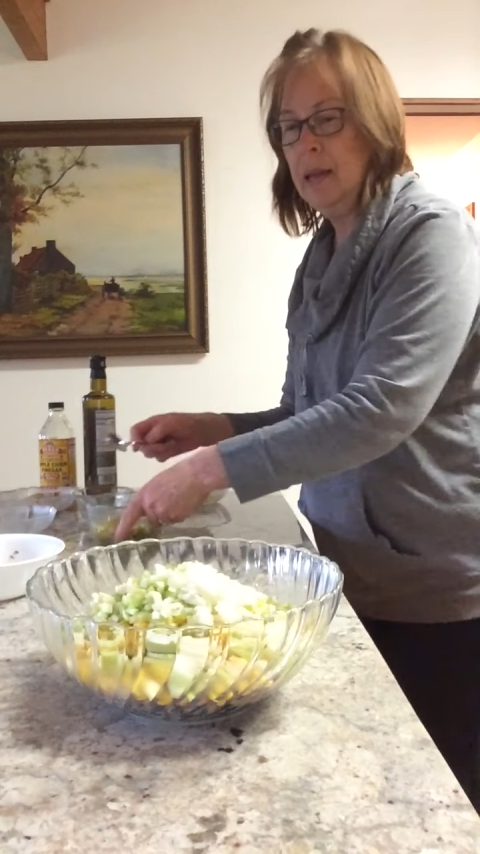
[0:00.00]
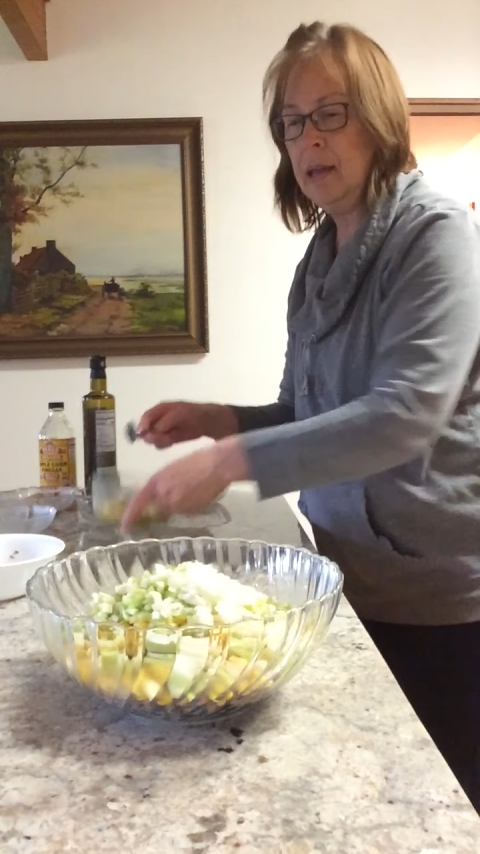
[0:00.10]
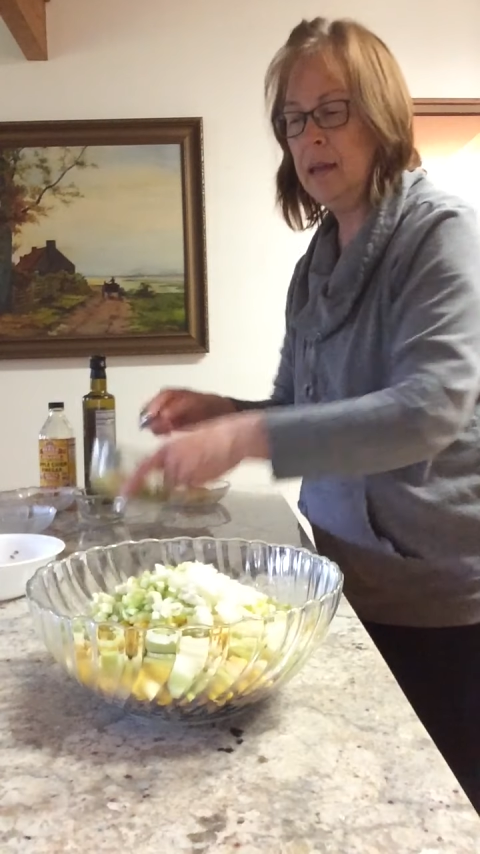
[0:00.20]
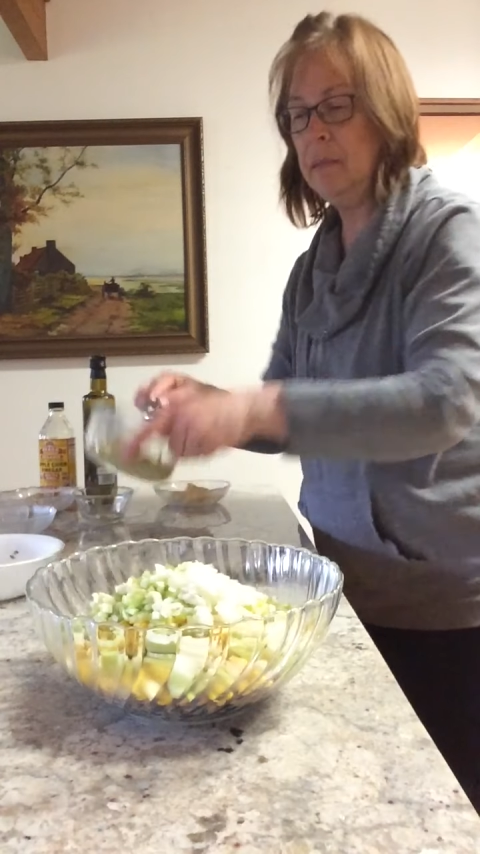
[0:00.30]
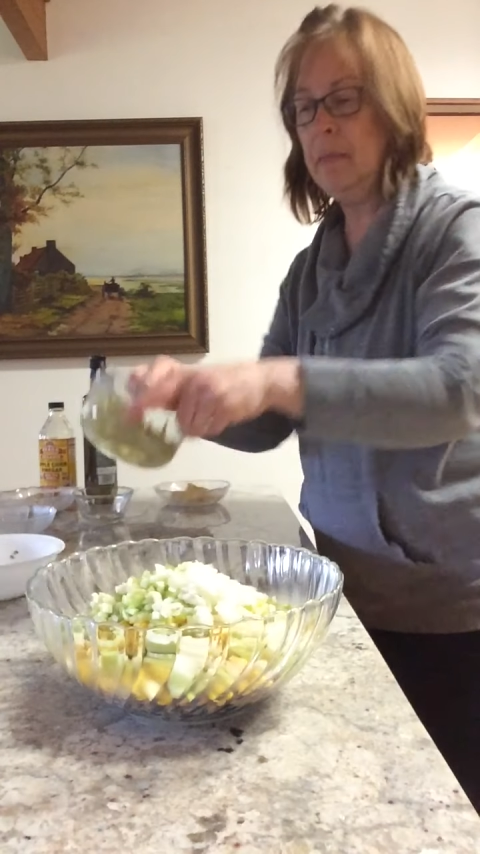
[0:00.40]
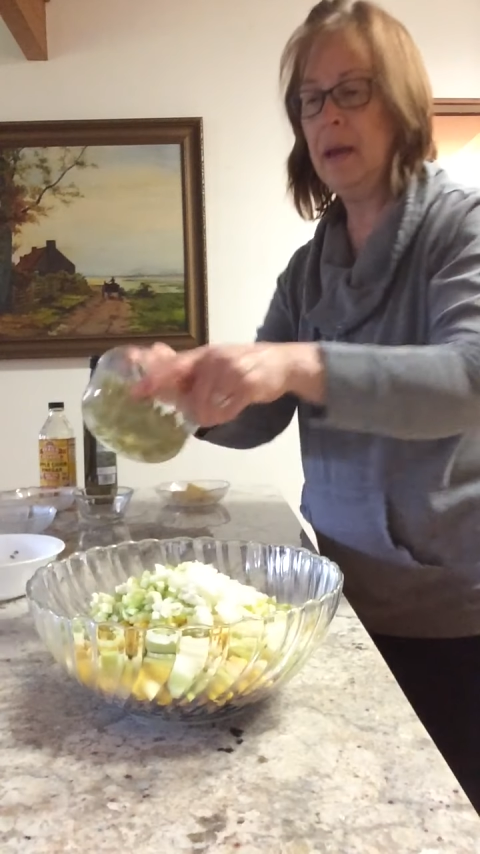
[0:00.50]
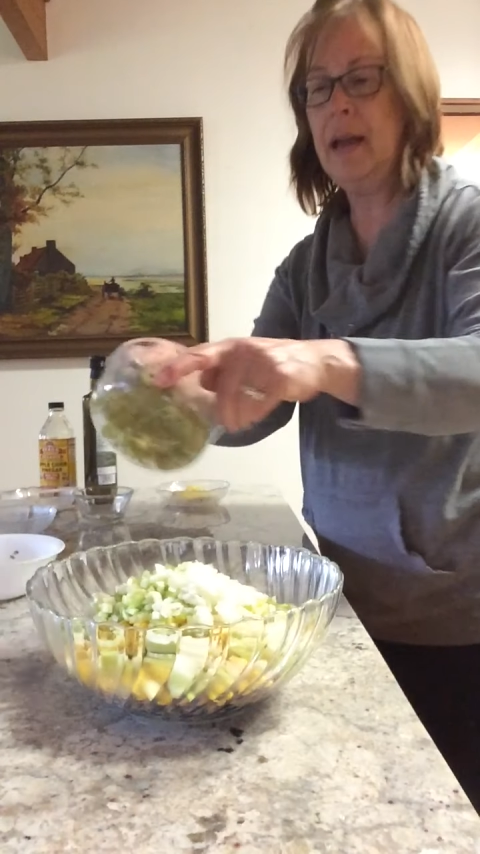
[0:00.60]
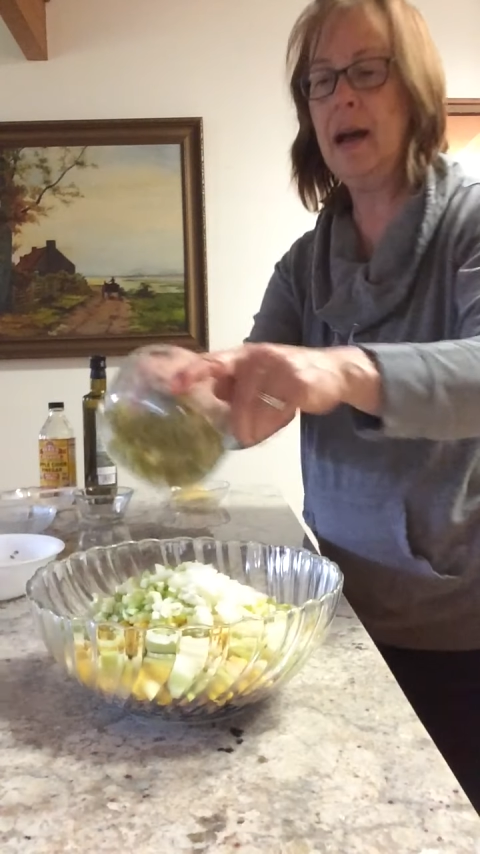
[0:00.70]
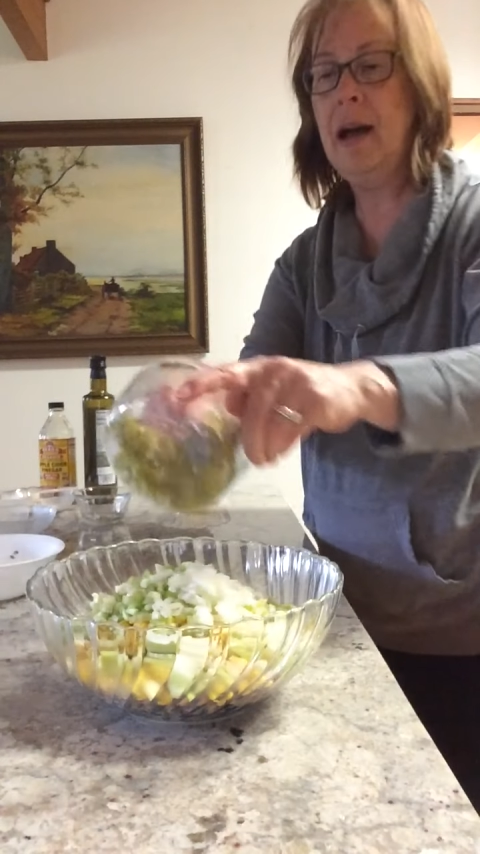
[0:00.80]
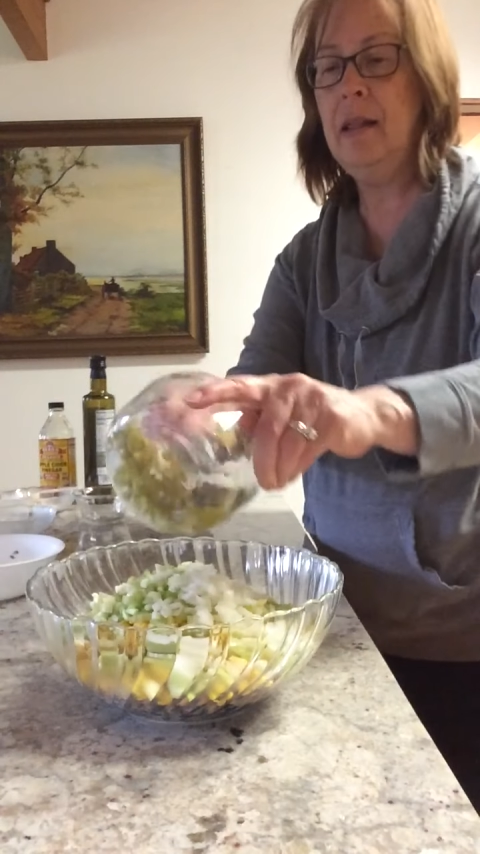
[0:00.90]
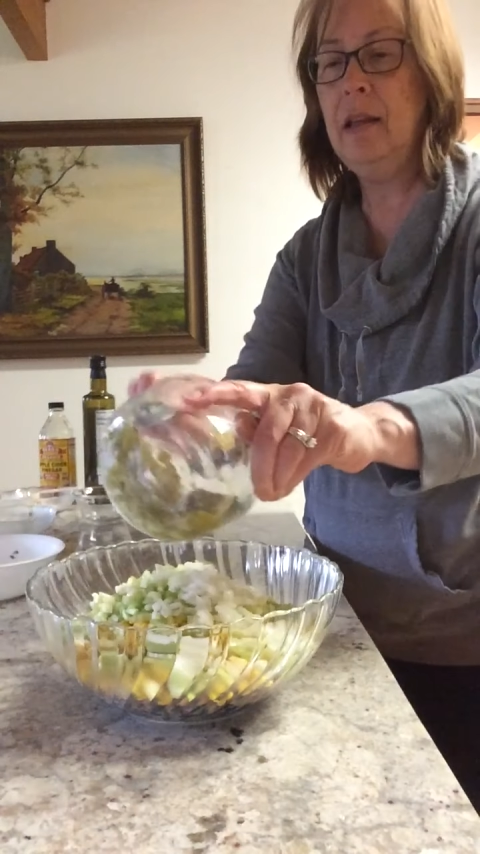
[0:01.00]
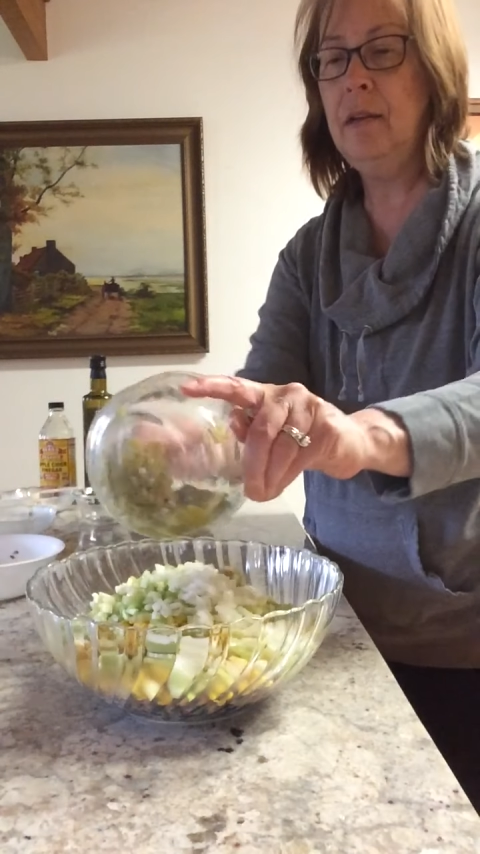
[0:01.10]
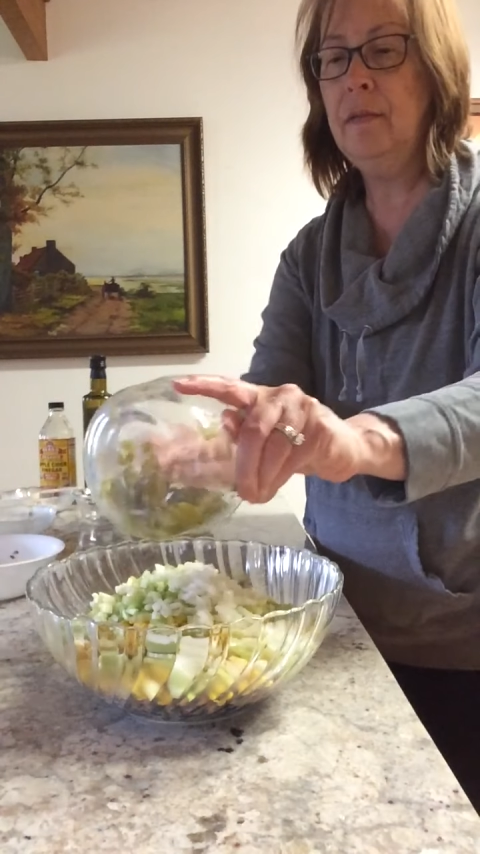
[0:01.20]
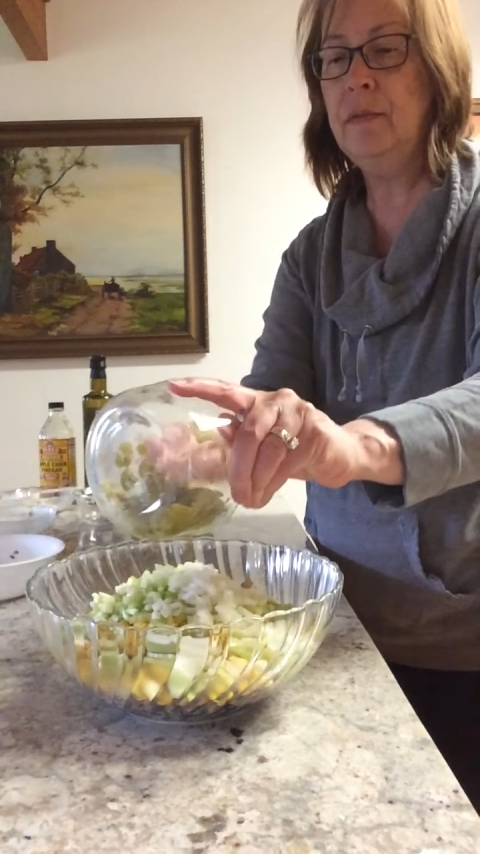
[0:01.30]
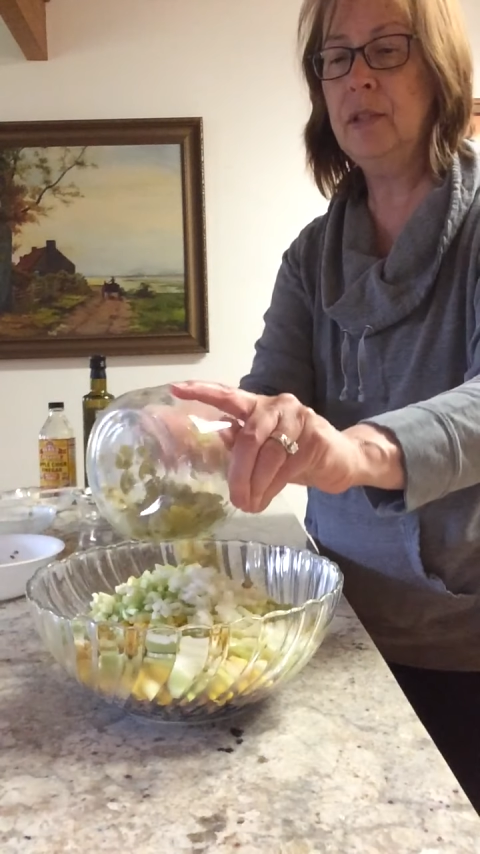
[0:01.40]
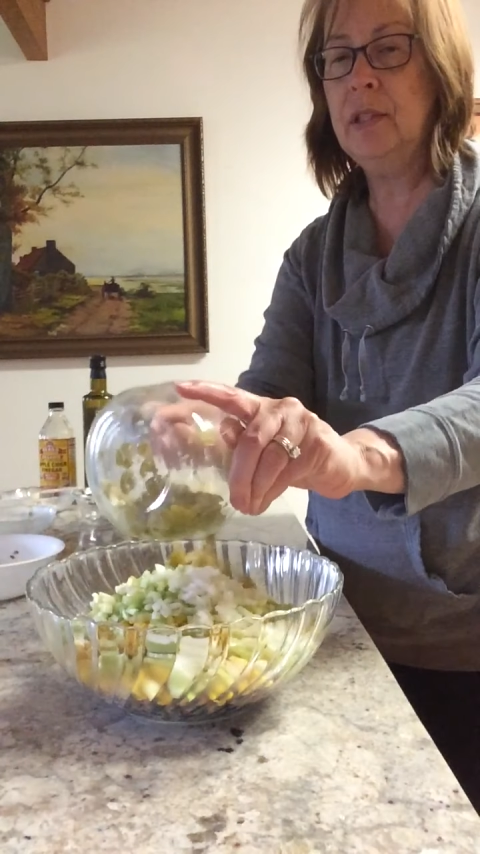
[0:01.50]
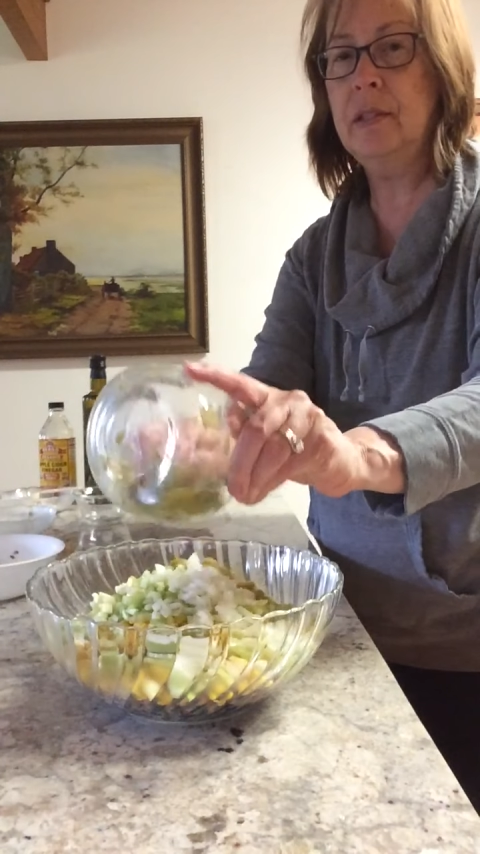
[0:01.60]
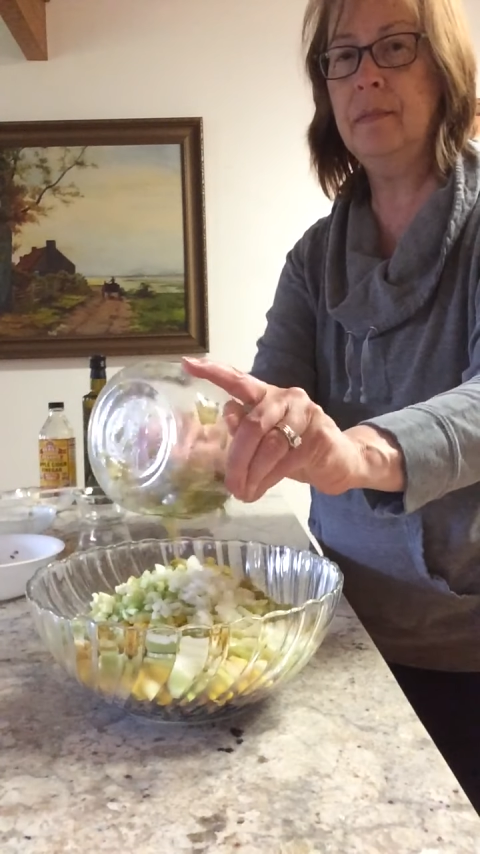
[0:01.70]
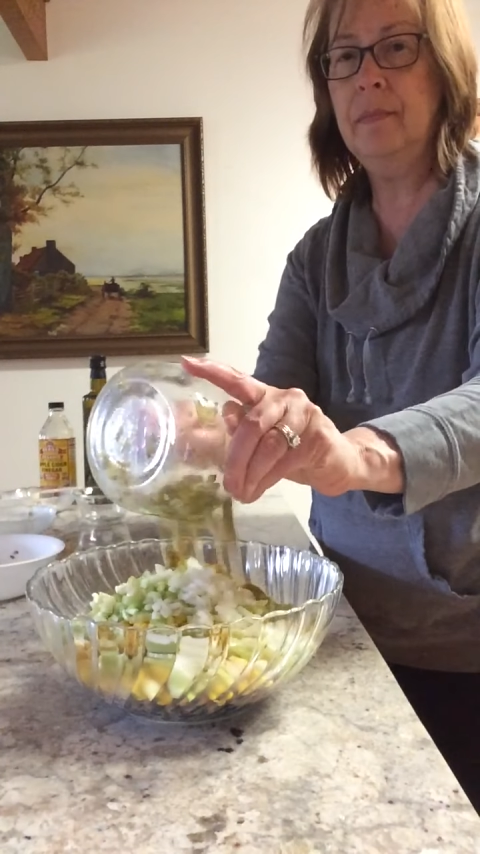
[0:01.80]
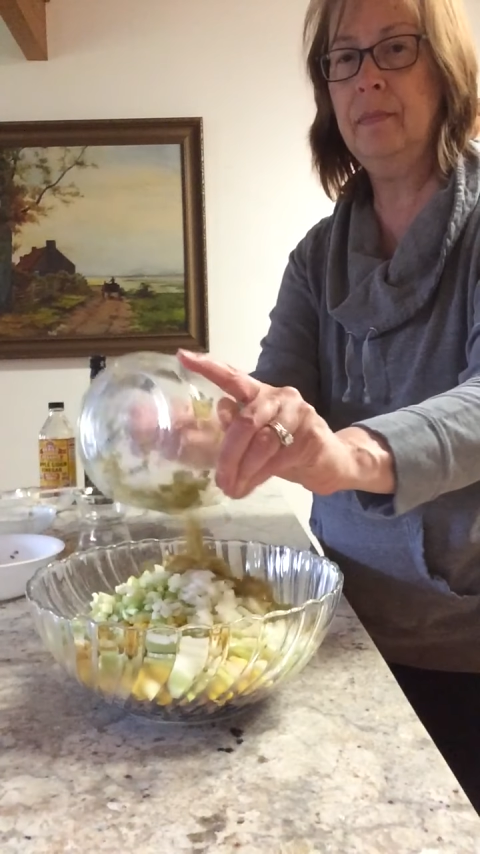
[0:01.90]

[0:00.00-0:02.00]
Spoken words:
and my olives.